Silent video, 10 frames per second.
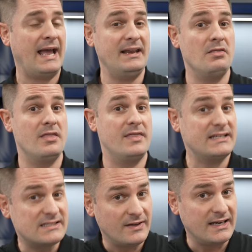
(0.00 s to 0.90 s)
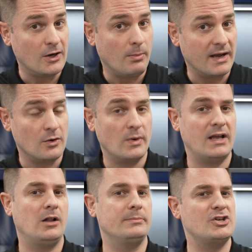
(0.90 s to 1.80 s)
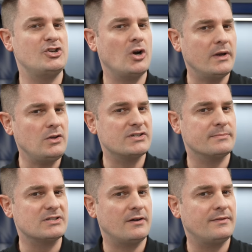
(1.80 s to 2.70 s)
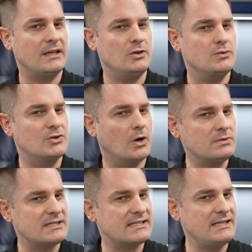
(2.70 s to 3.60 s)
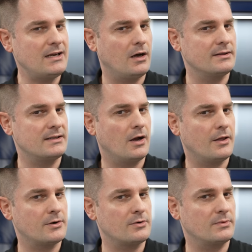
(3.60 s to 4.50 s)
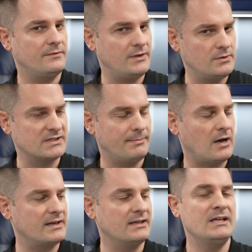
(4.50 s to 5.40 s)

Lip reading: And in this video, by the way, I'll be showing you some stuff that you don't see on the other reviews about it.